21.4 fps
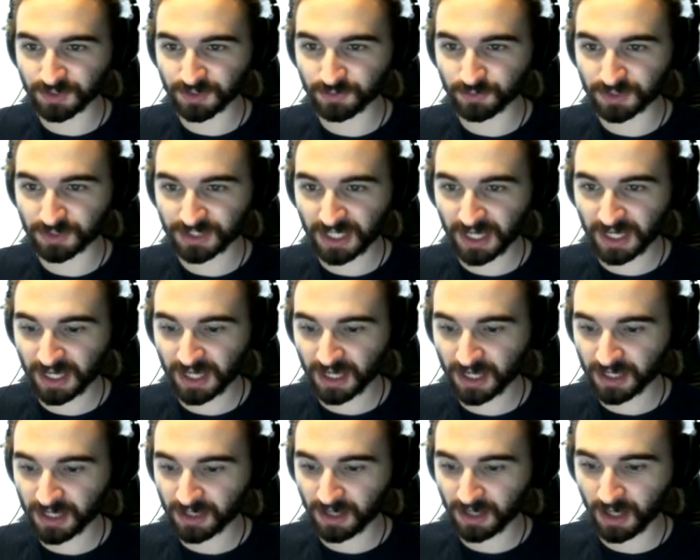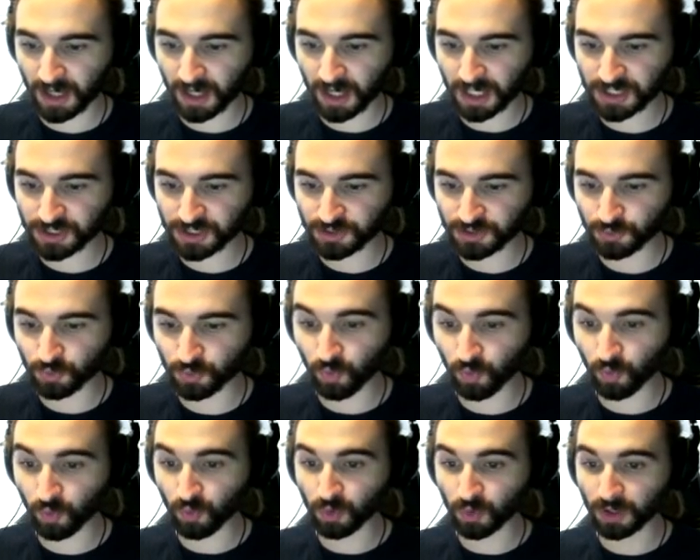which was a high
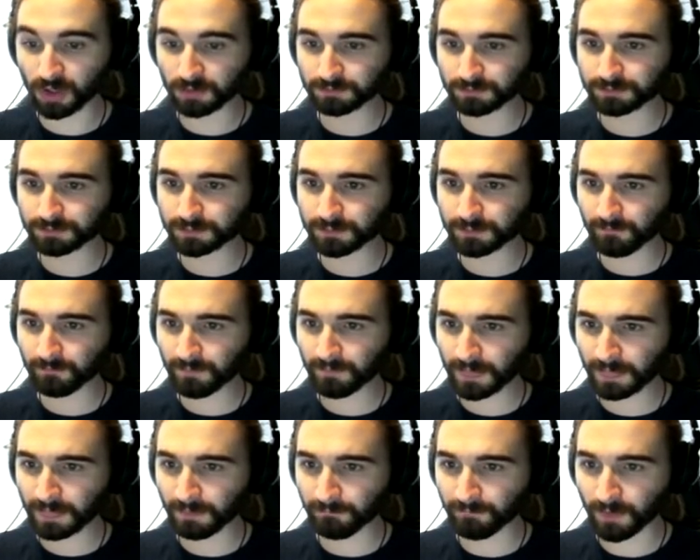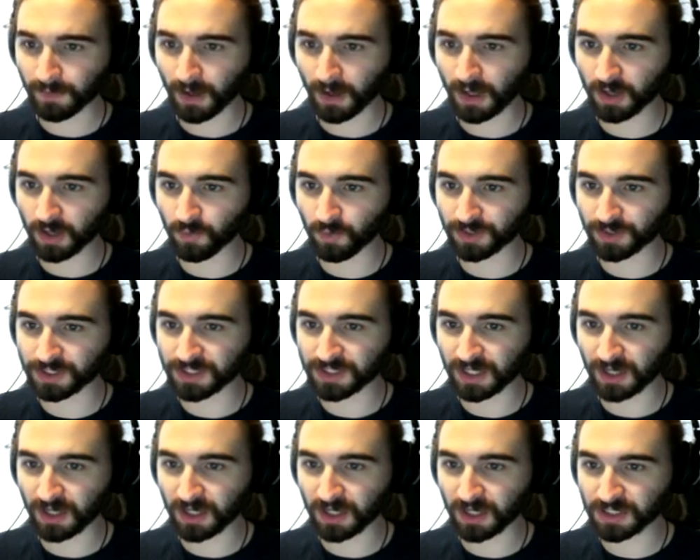school. I wanted
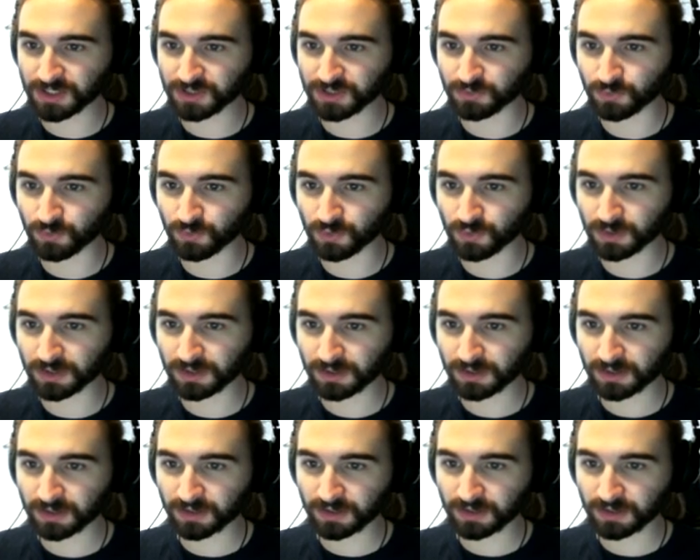a high school